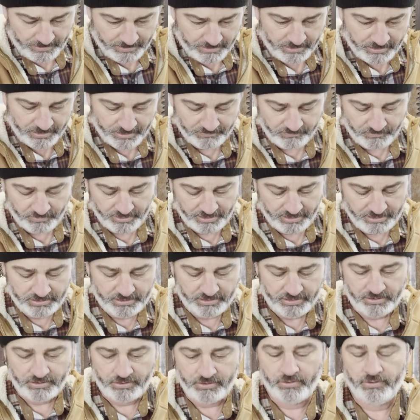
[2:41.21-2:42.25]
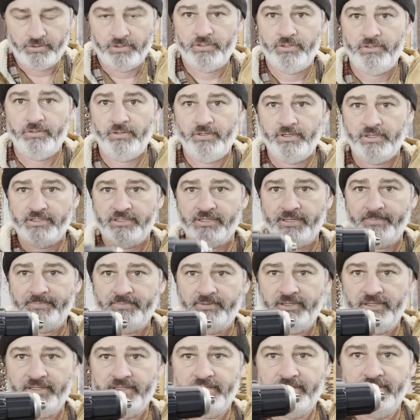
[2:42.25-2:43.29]
of what I just showed you, except
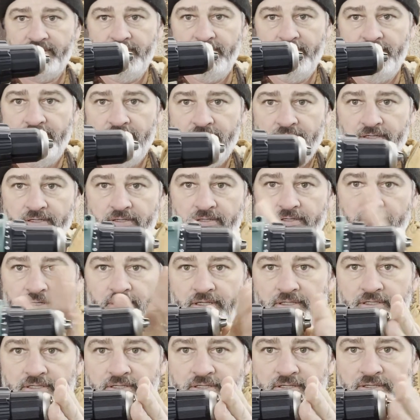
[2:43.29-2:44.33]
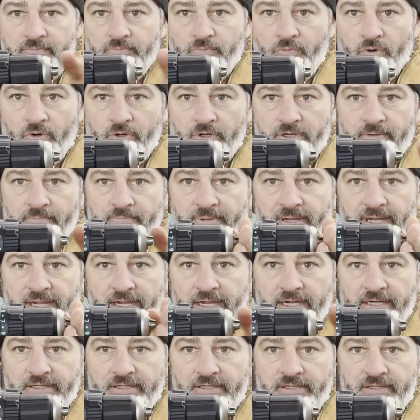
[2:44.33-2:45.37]
it's more
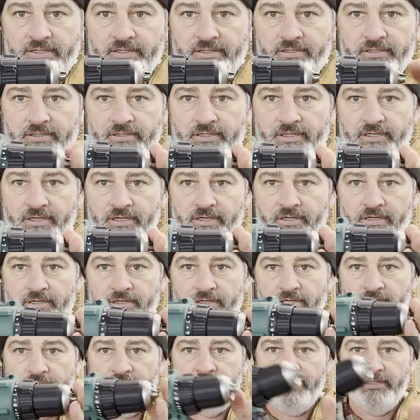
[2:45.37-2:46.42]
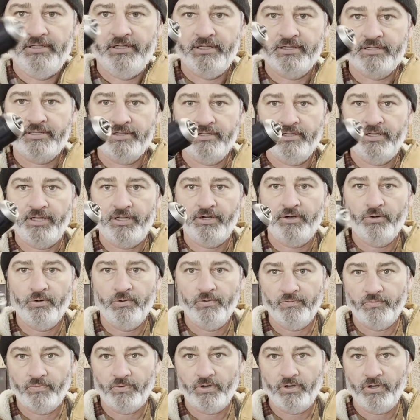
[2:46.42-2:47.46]
compact here. It's lighter
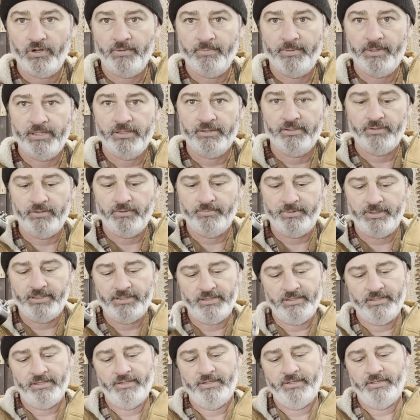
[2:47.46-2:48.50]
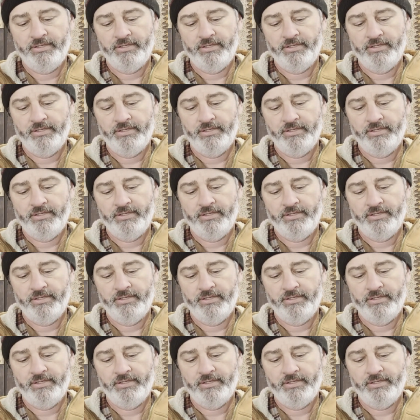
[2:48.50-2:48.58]
overall by a little bit.